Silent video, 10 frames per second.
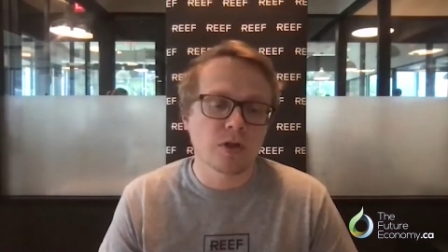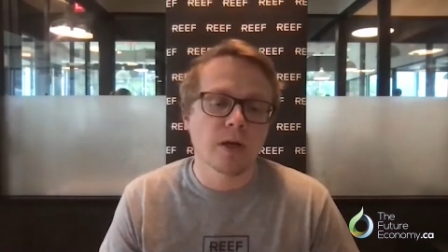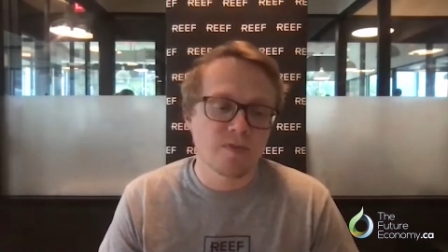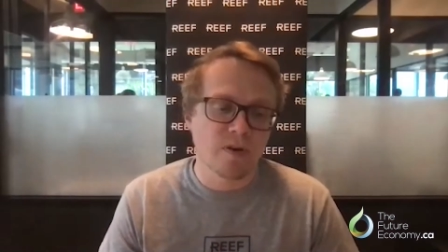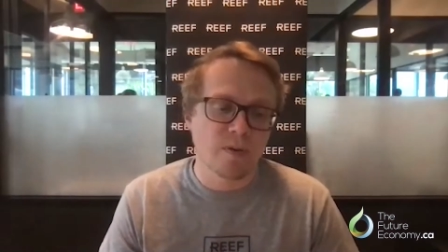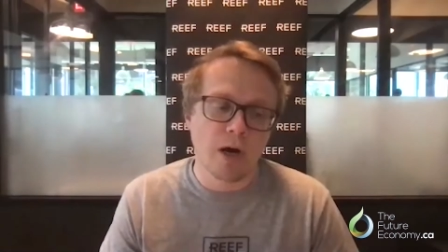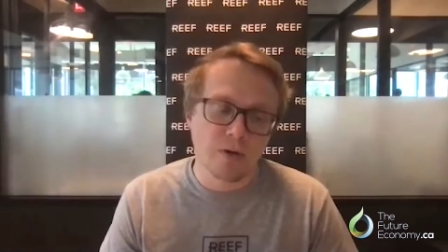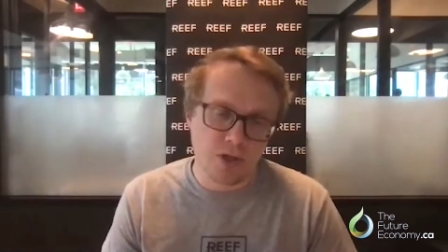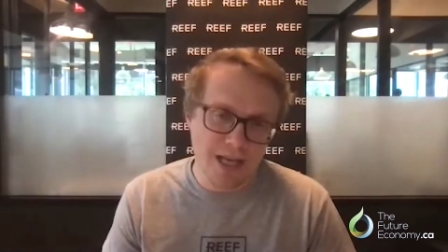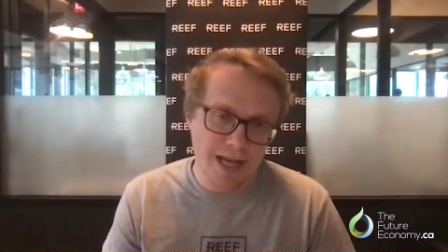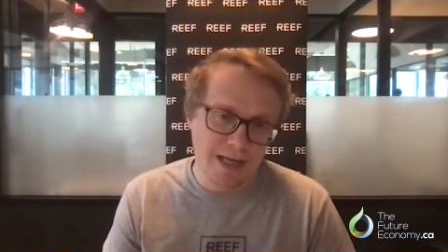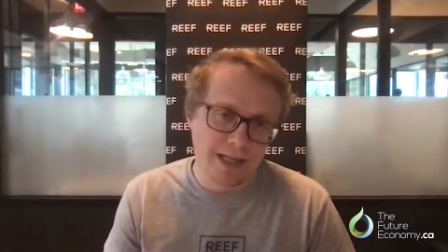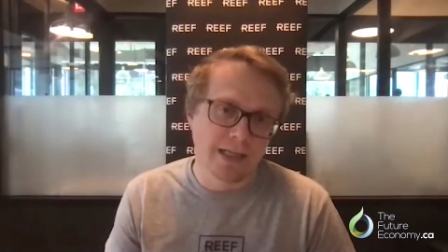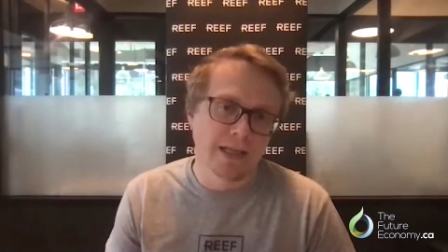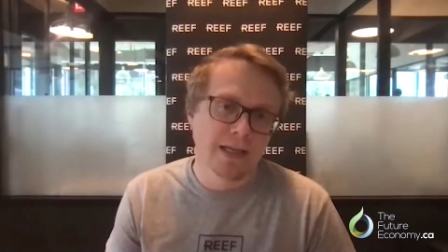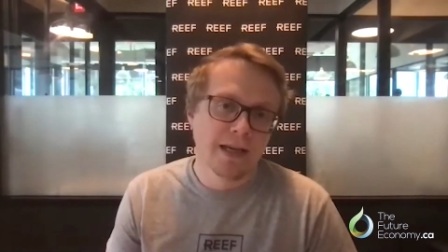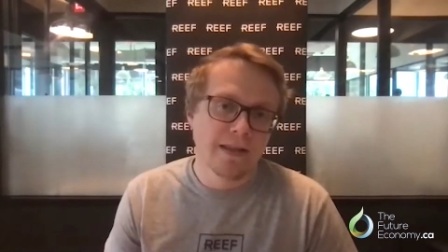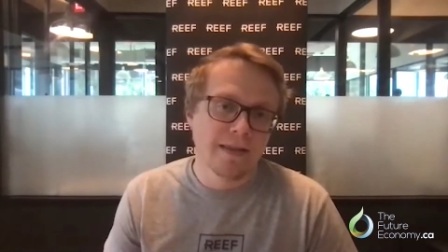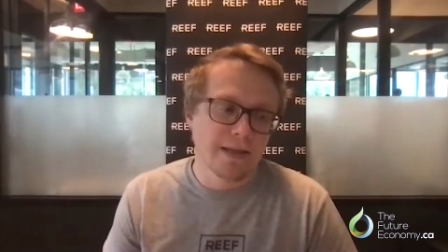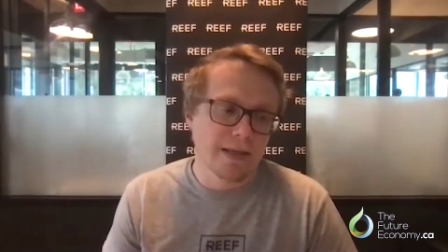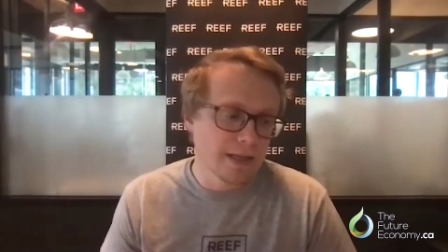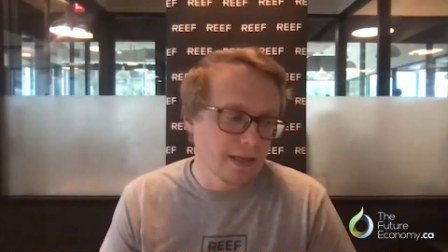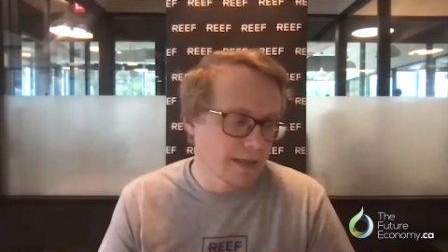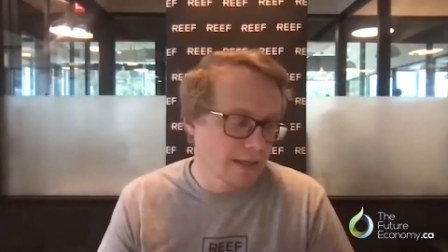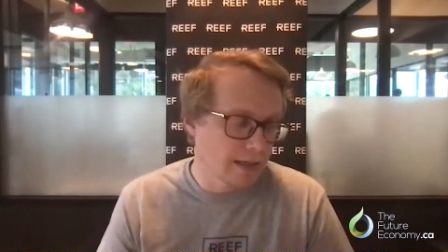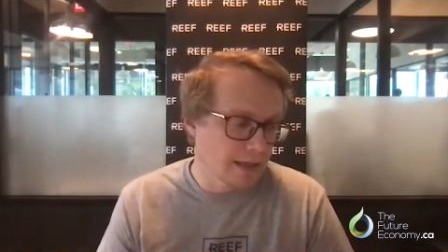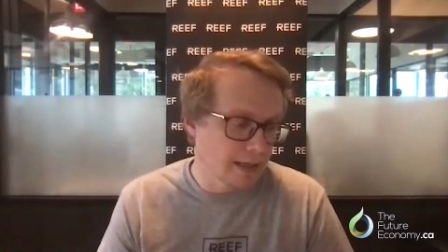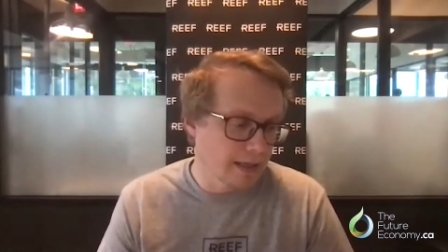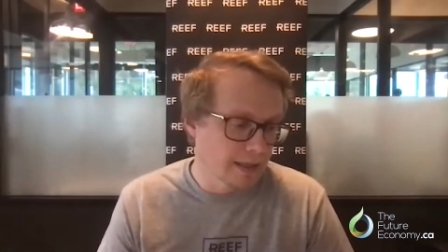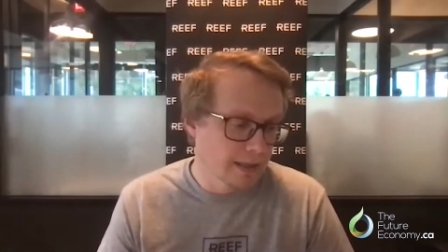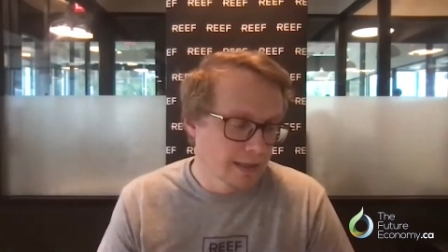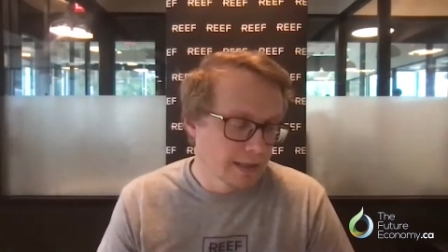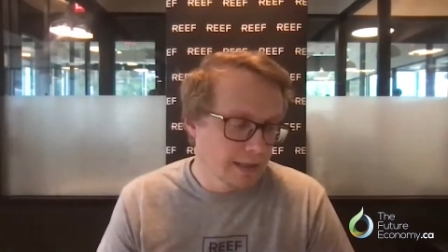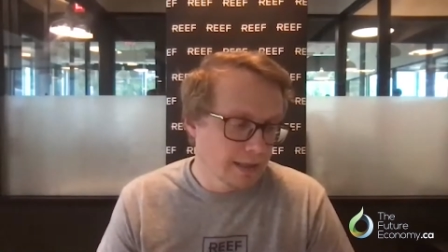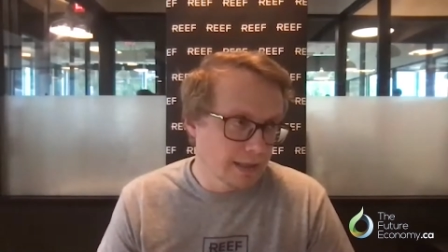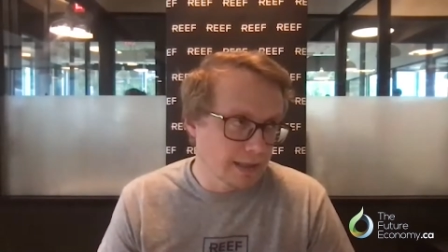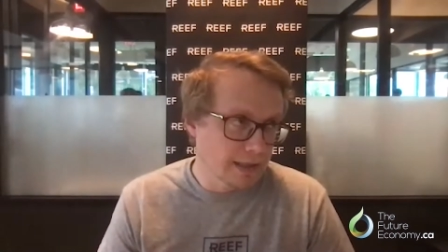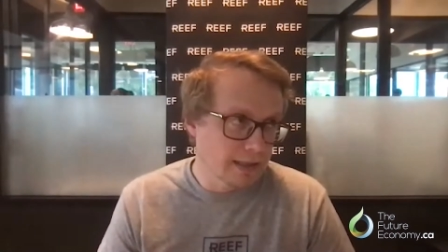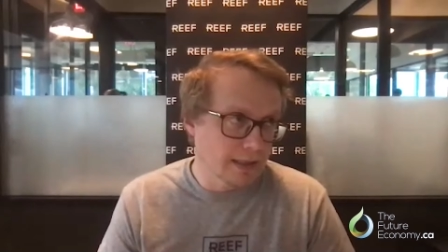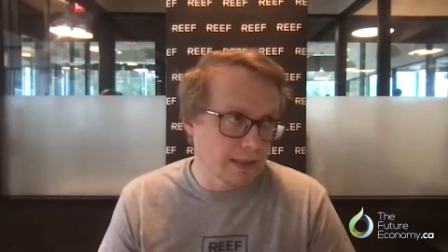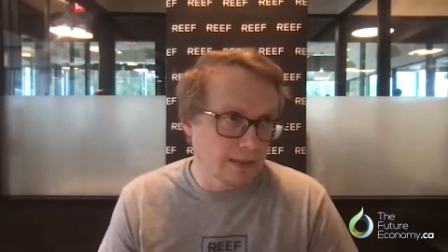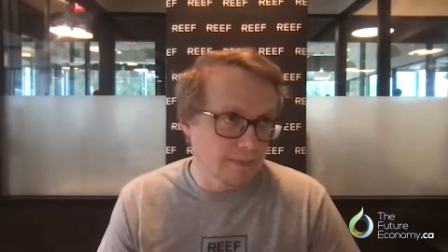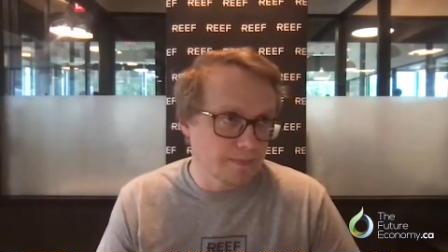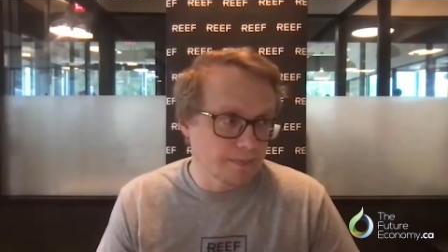comes from understanding the uh, uh, um,